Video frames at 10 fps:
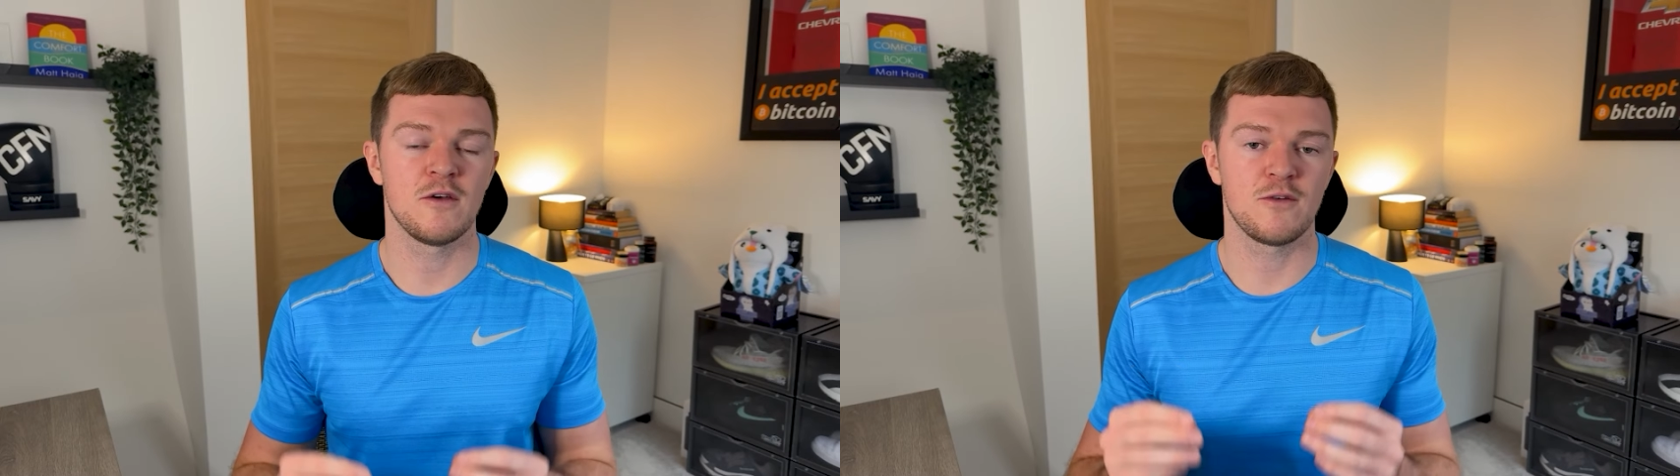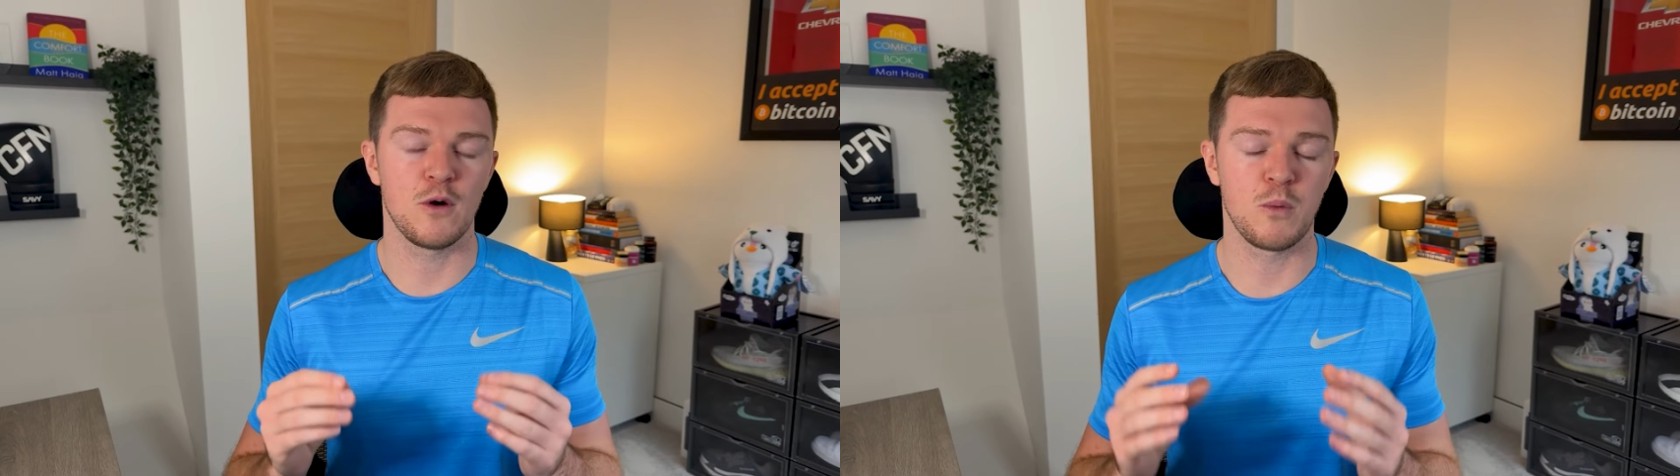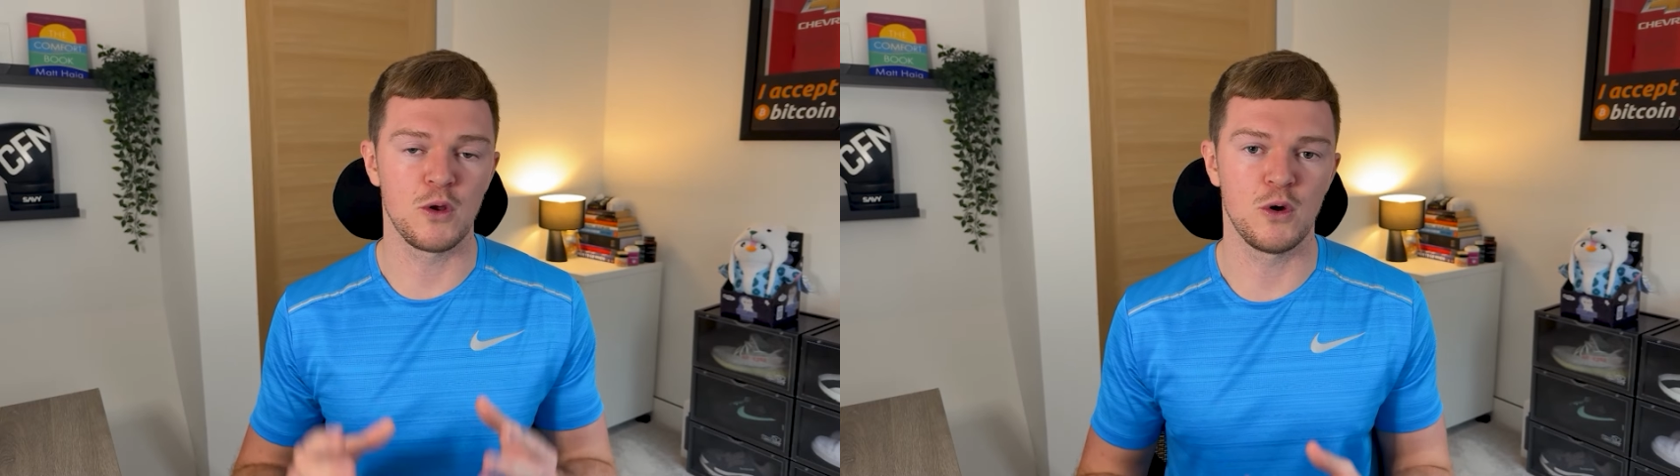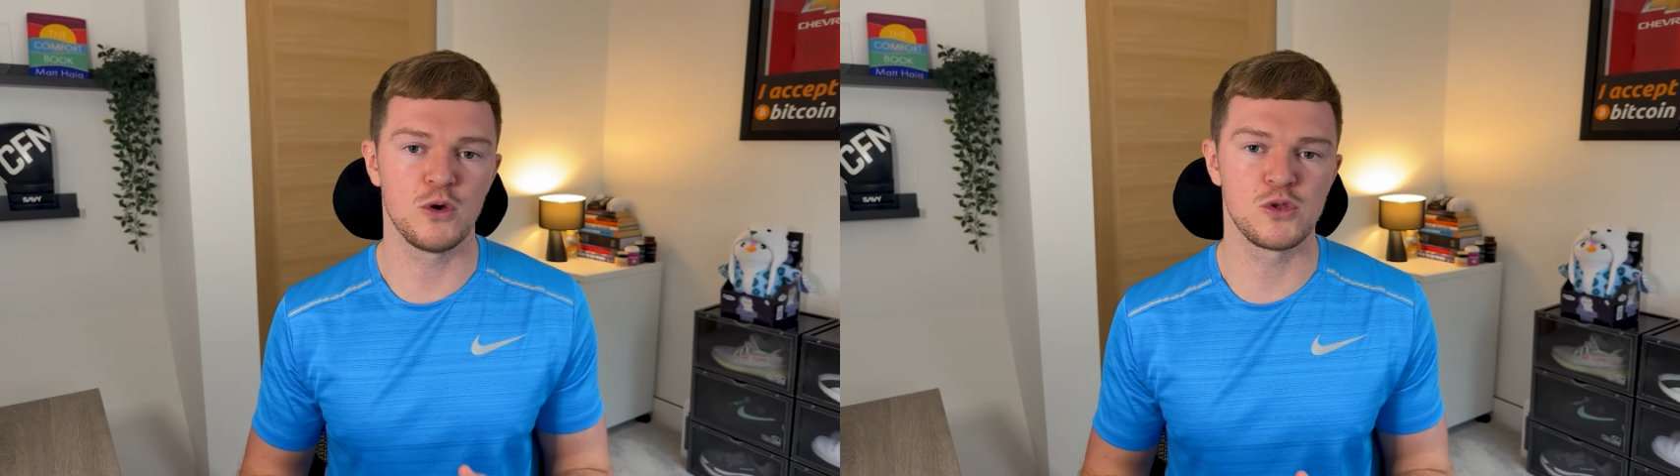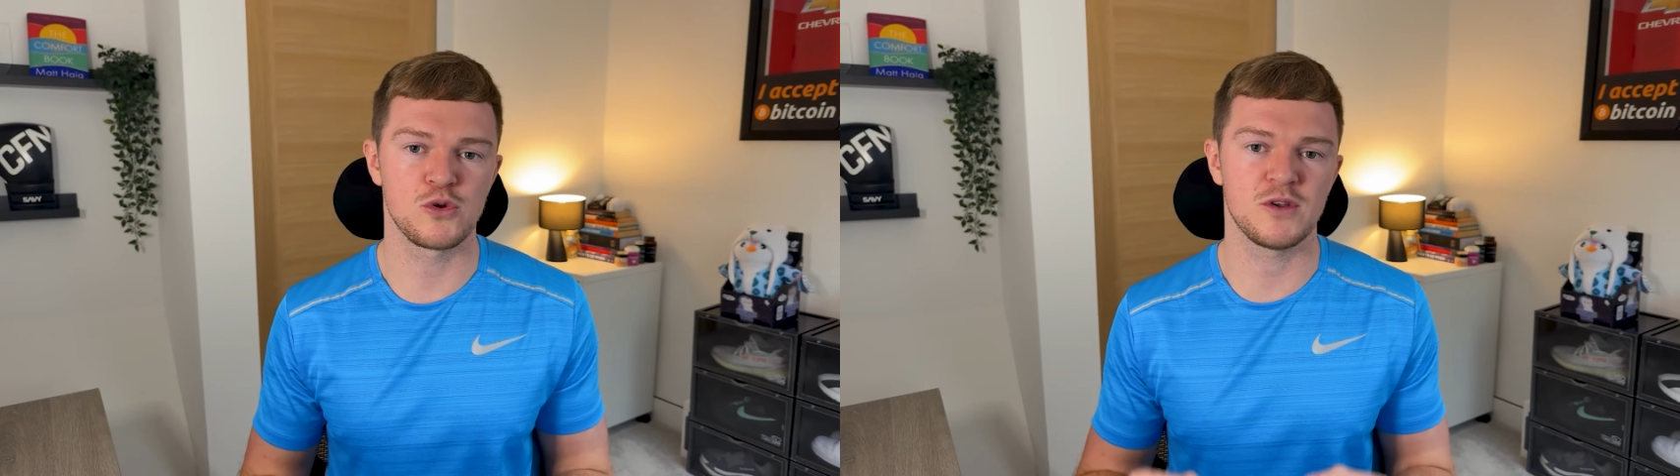for
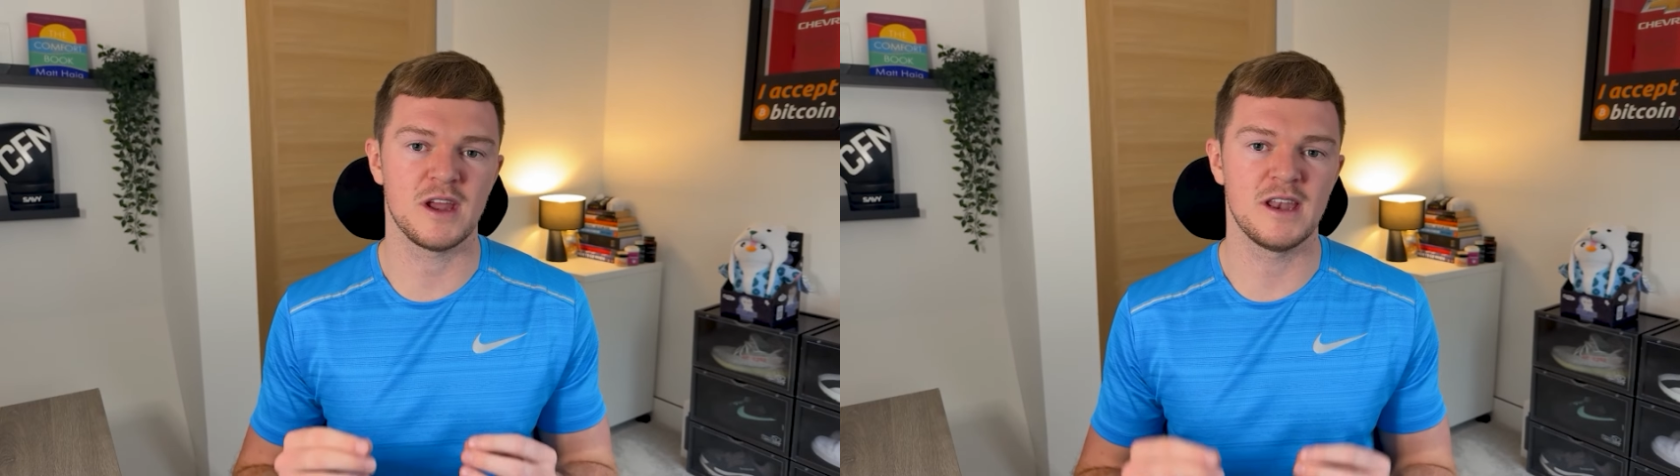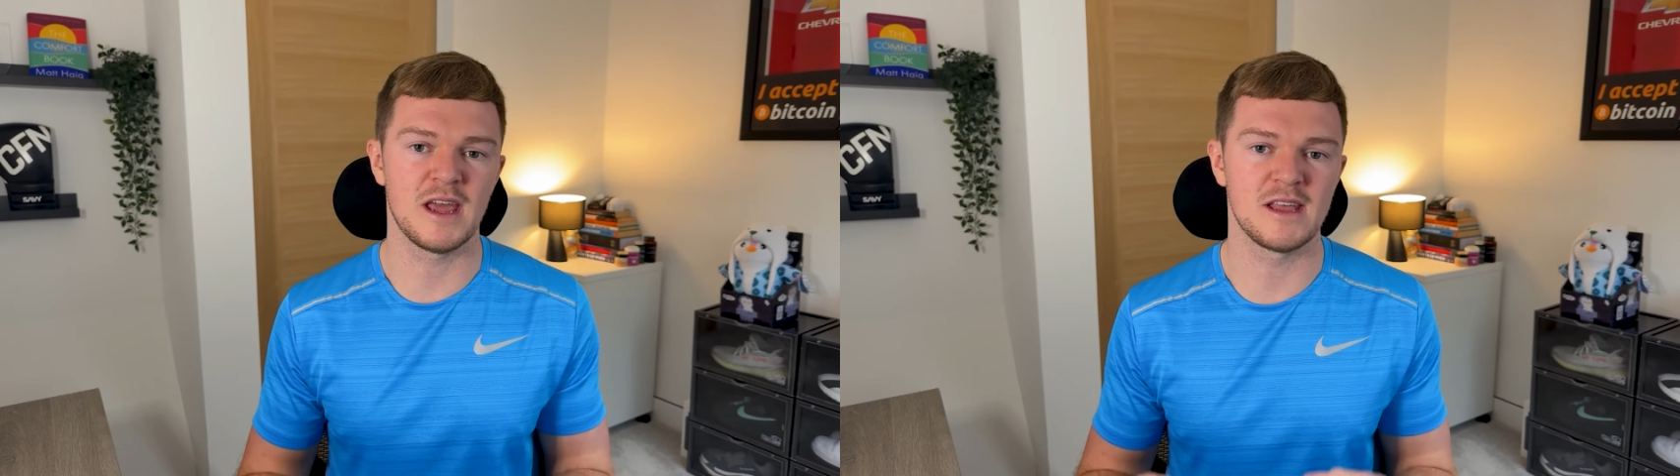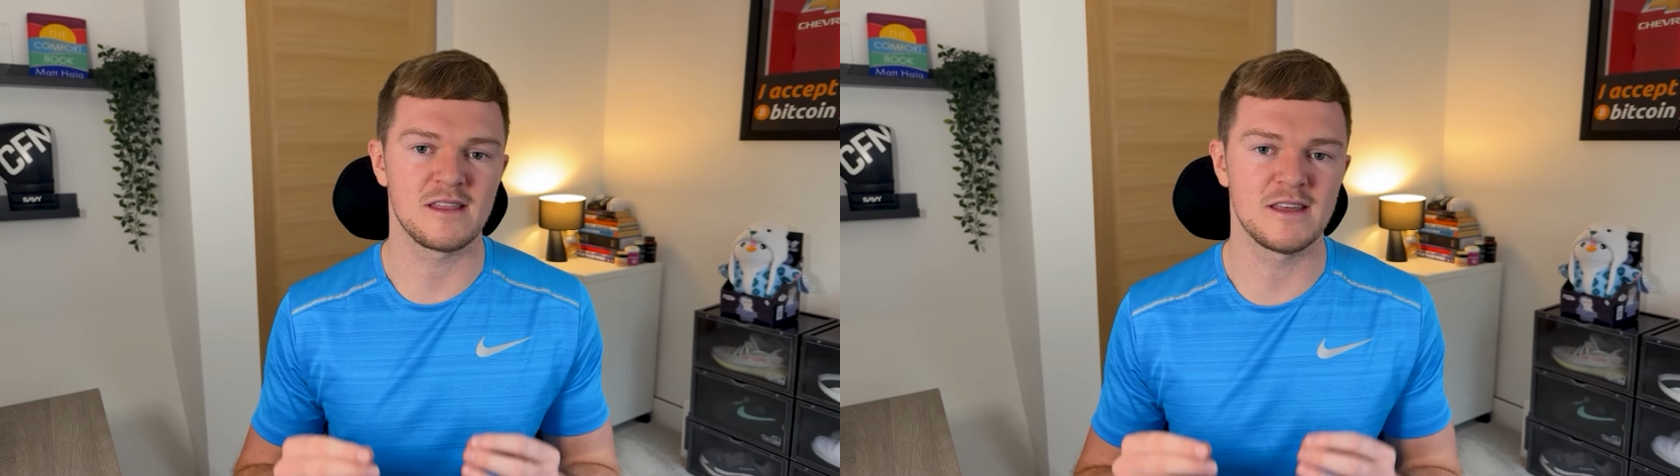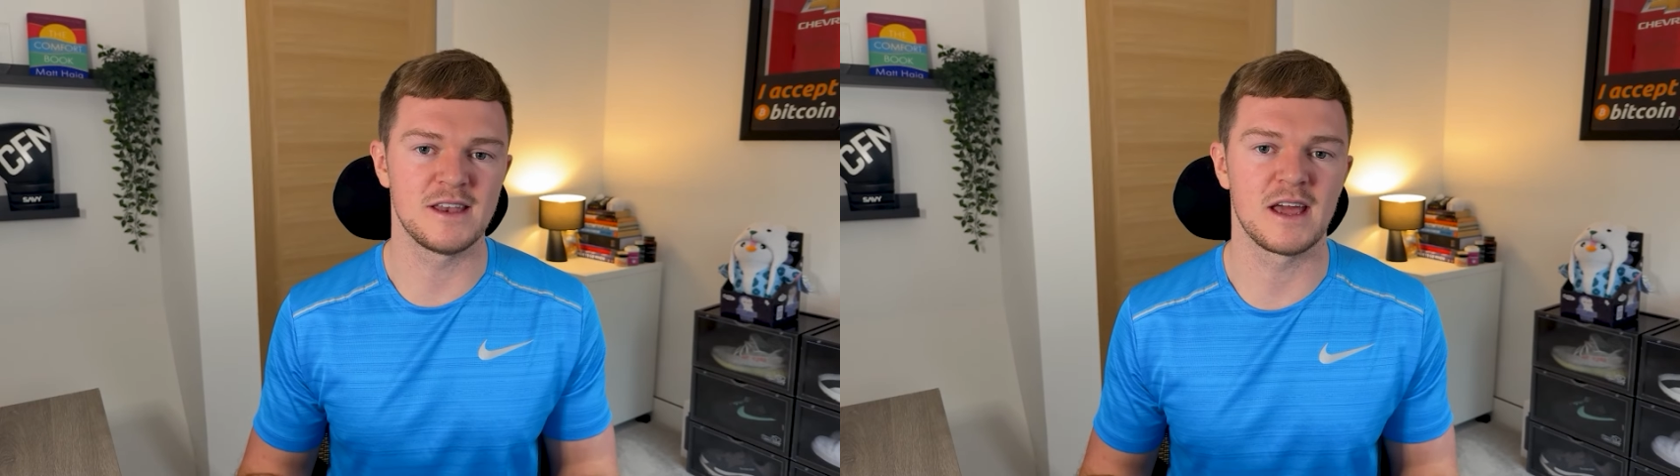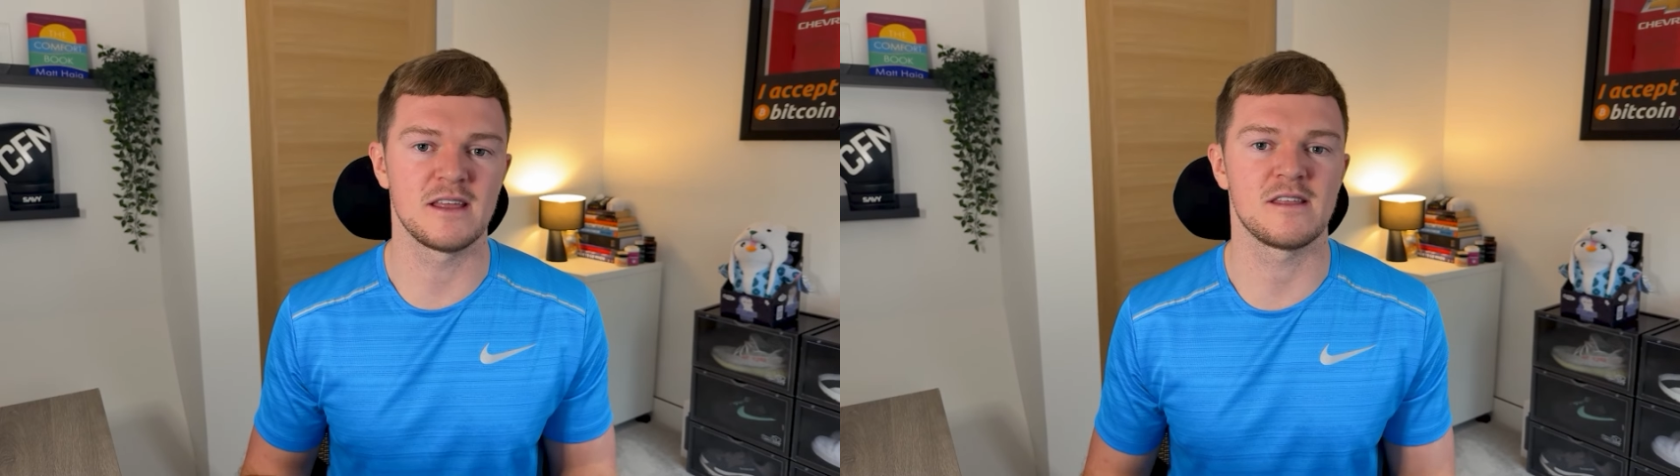180
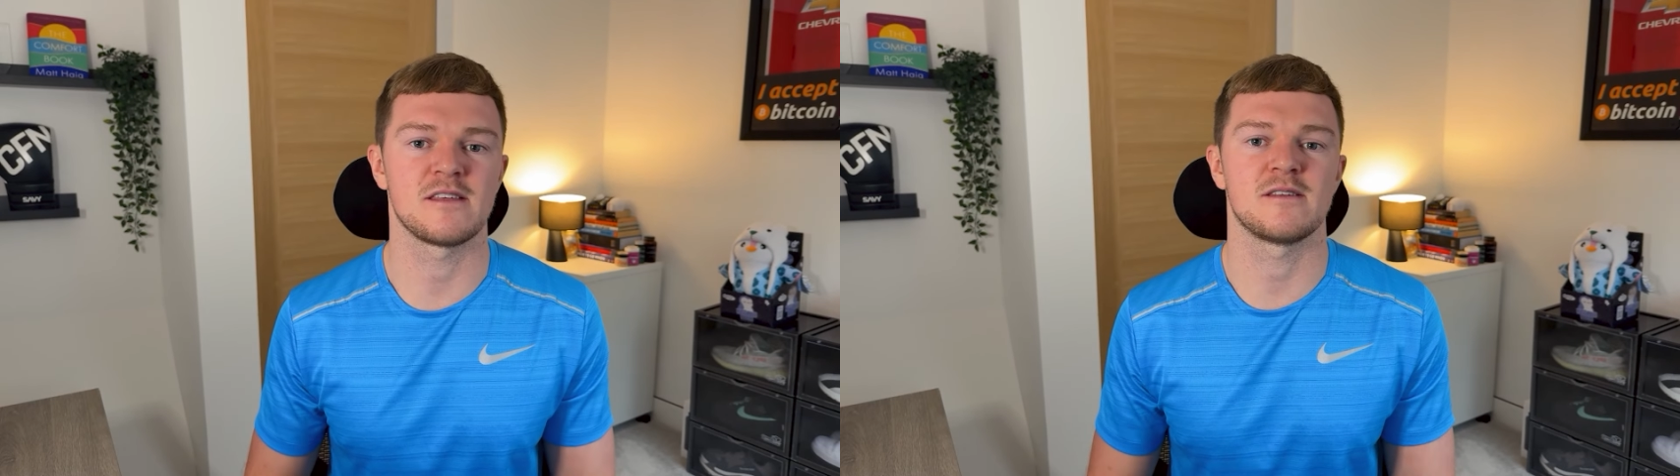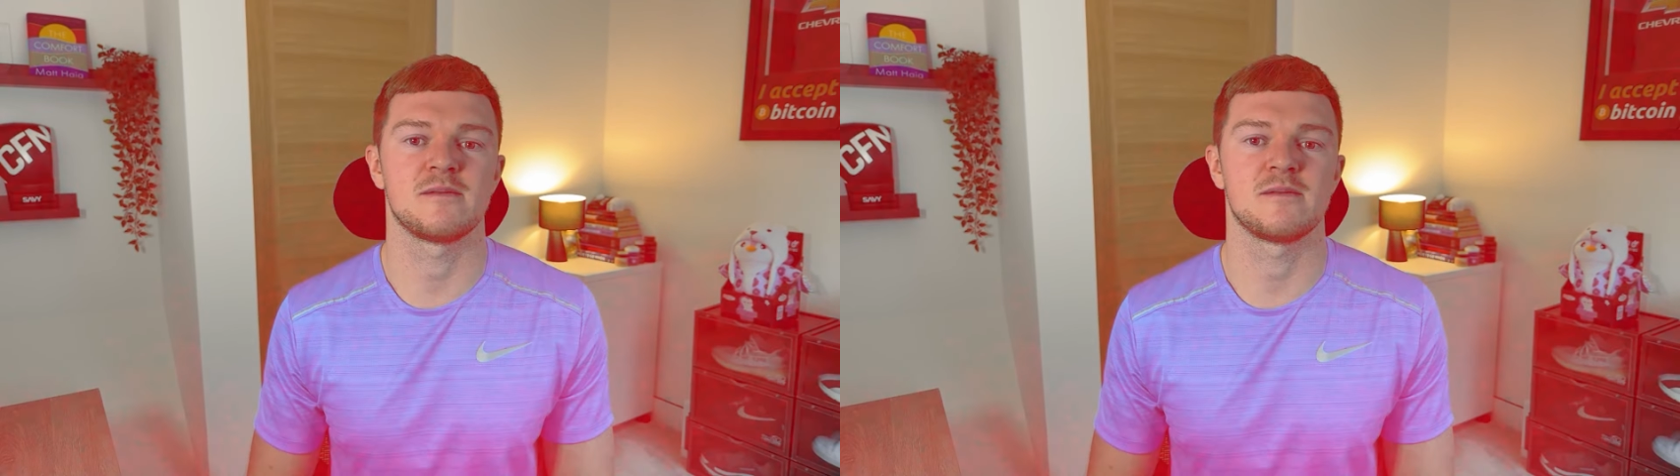days.